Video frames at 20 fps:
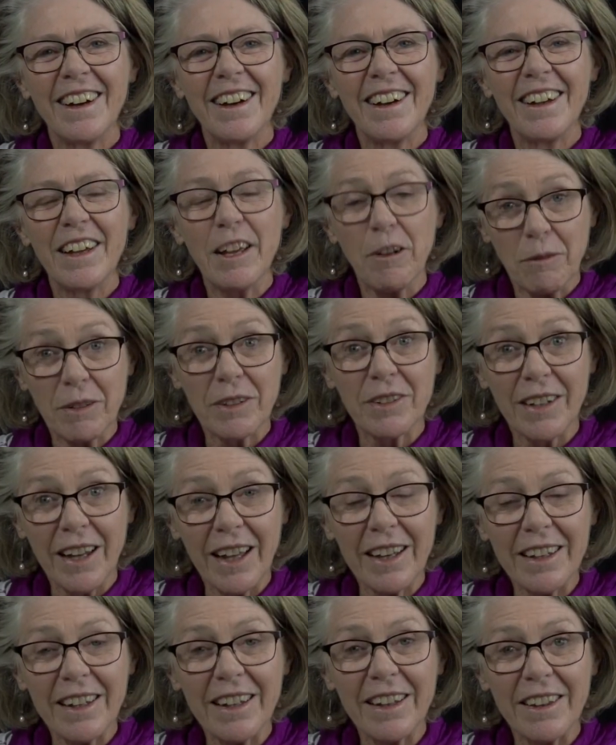It was
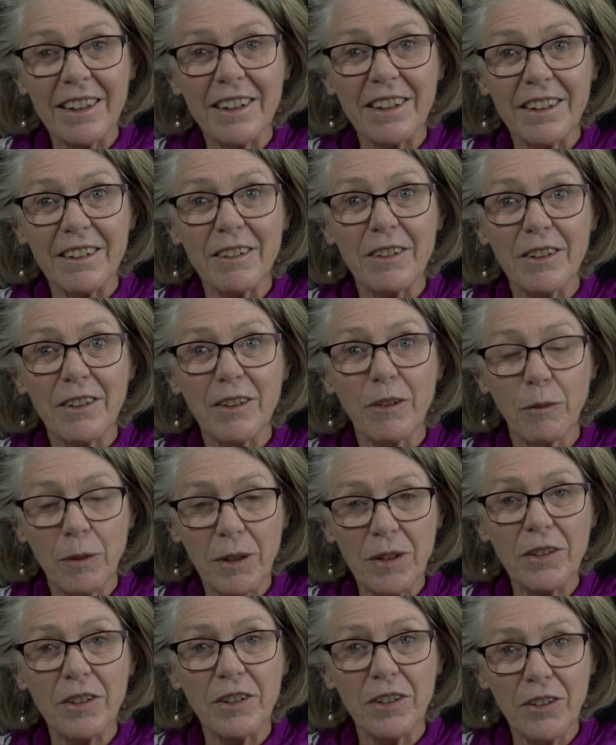lucky that the
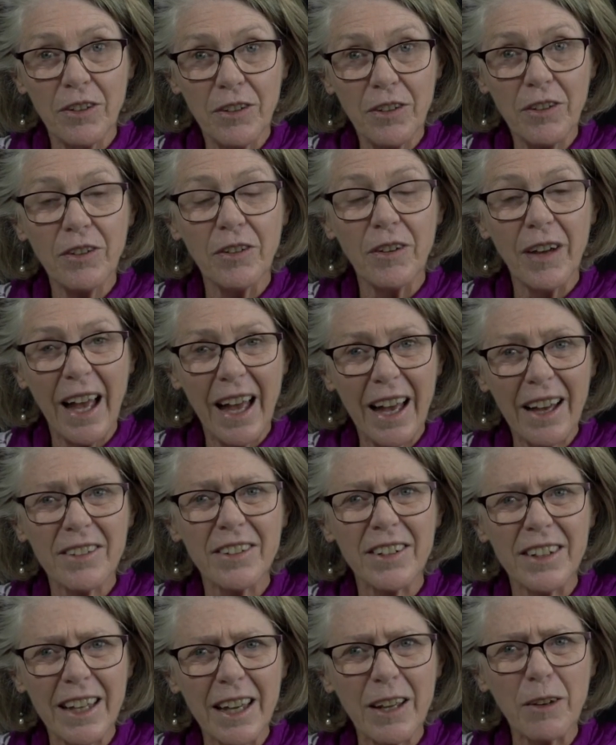wizard knew how to
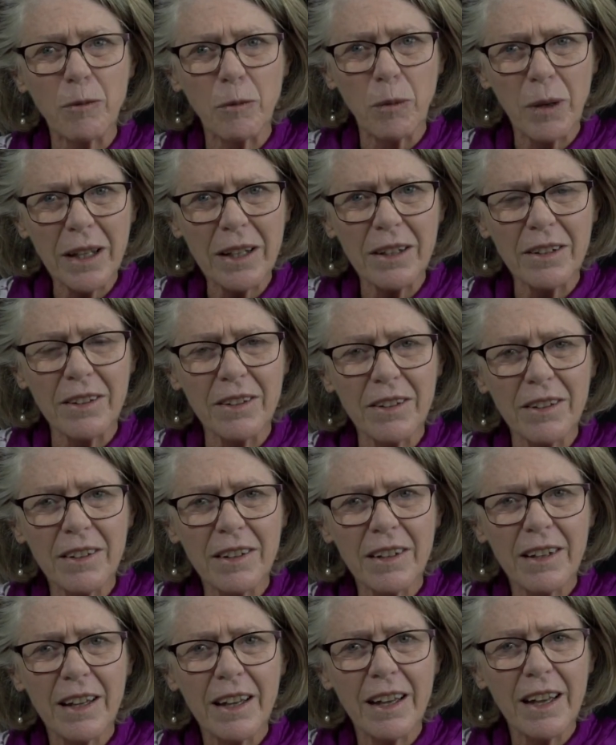get wind
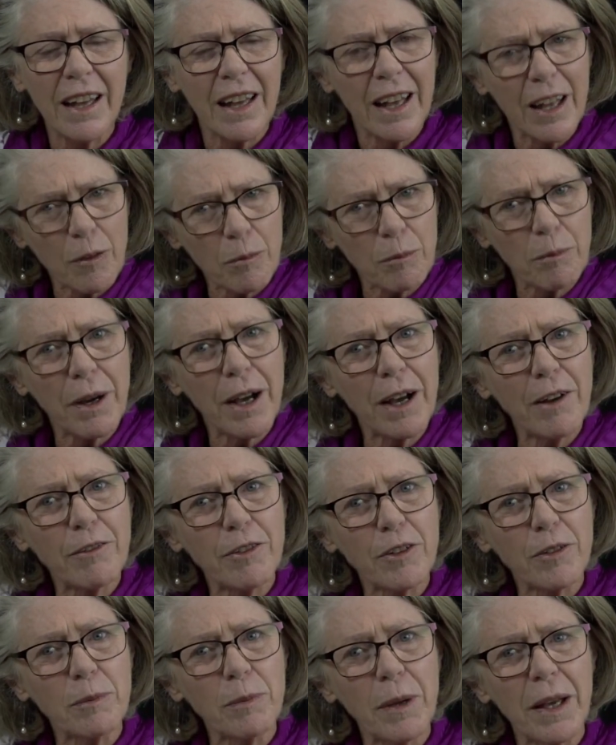and puff
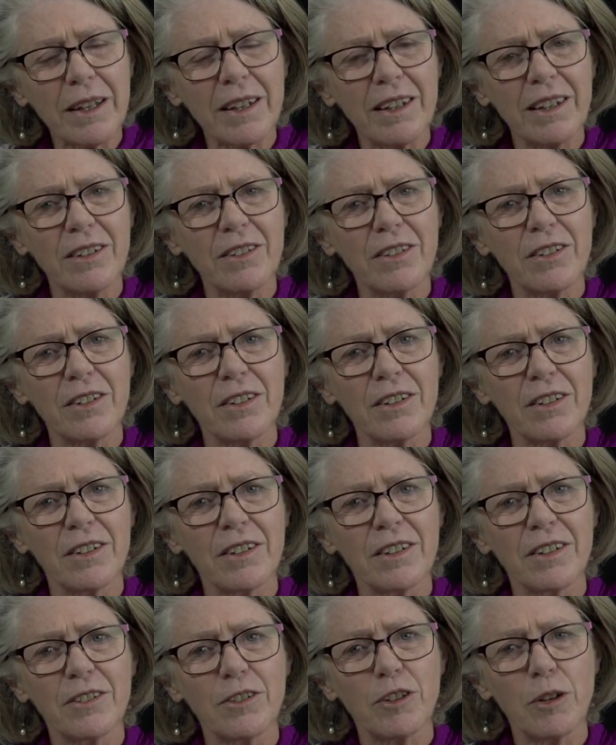it back into
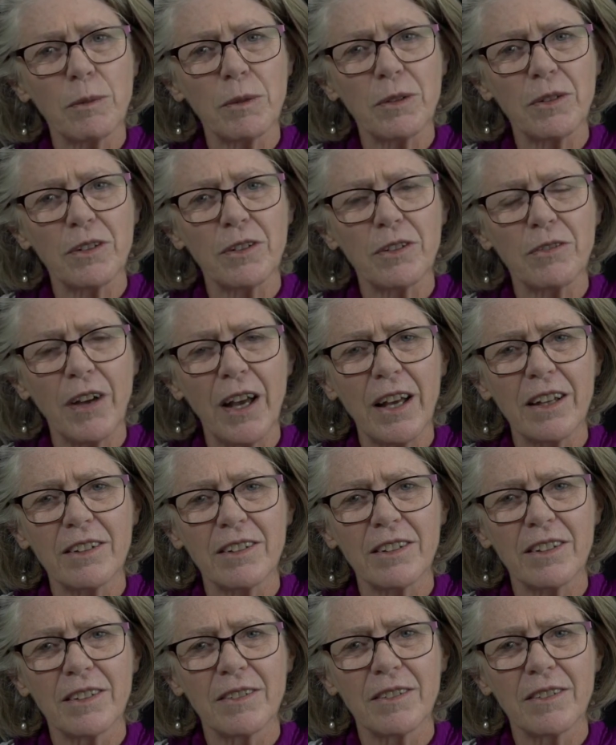Thomas's face.